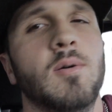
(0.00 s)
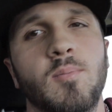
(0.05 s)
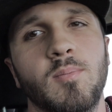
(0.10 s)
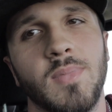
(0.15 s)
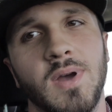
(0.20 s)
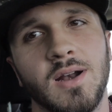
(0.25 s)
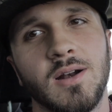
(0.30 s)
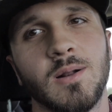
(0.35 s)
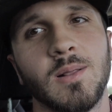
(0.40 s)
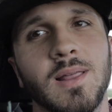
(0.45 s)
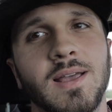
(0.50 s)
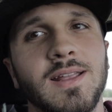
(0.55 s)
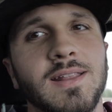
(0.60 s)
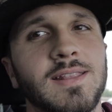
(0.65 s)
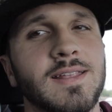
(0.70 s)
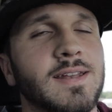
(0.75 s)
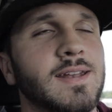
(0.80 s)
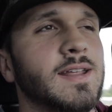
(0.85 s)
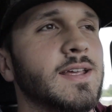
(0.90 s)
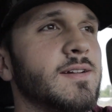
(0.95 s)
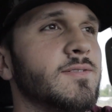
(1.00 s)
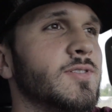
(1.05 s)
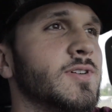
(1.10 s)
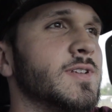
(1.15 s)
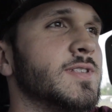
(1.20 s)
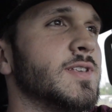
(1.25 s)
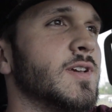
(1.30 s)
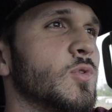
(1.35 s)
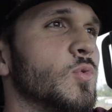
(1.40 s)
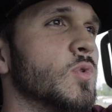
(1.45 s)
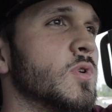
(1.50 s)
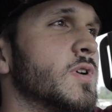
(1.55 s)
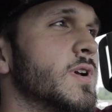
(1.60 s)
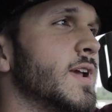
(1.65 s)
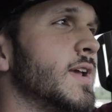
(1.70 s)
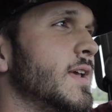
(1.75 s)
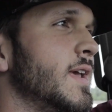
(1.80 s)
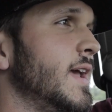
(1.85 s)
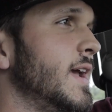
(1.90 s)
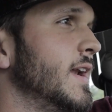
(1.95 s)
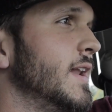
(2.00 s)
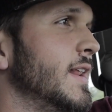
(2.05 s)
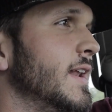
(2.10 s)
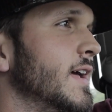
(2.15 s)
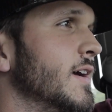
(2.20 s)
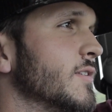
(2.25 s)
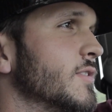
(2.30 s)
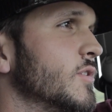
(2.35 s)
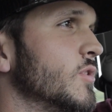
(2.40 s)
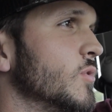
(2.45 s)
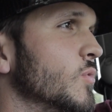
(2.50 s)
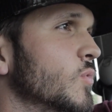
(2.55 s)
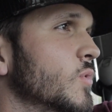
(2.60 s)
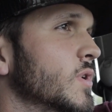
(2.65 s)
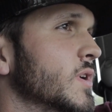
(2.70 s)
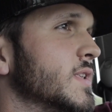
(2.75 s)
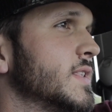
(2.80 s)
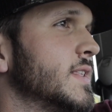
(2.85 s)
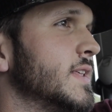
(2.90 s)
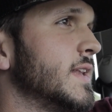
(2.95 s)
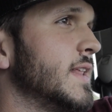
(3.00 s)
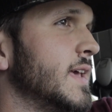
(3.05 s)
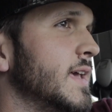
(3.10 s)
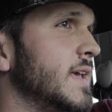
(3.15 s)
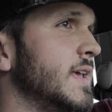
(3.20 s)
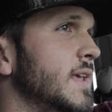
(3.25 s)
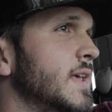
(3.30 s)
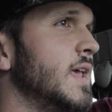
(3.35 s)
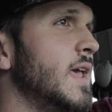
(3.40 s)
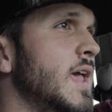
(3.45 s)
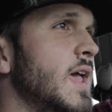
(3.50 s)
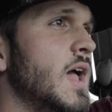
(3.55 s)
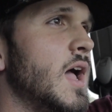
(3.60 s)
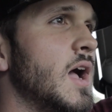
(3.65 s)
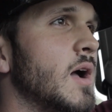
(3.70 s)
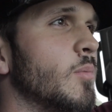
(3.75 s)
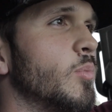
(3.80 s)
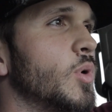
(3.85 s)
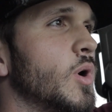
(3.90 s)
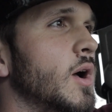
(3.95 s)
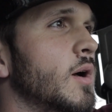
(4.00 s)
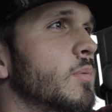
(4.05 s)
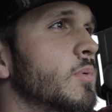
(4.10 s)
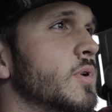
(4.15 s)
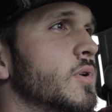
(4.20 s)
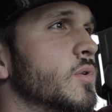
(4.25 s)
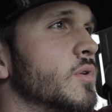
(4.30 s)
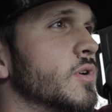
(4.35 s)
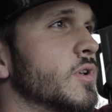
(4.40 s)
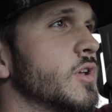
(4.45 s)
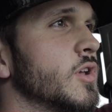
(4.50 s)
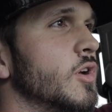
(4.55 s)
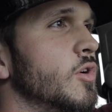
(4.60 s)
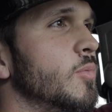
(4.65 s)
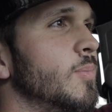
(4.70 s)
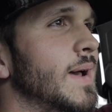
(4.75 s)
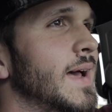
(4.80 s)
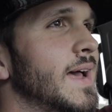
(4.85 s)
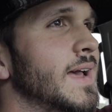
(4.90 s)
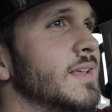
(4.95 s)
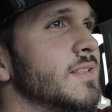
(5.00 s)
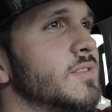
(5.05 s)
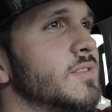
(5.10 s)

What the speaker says: better late than never. So we're headed out to the woods today. I'm probably going to go back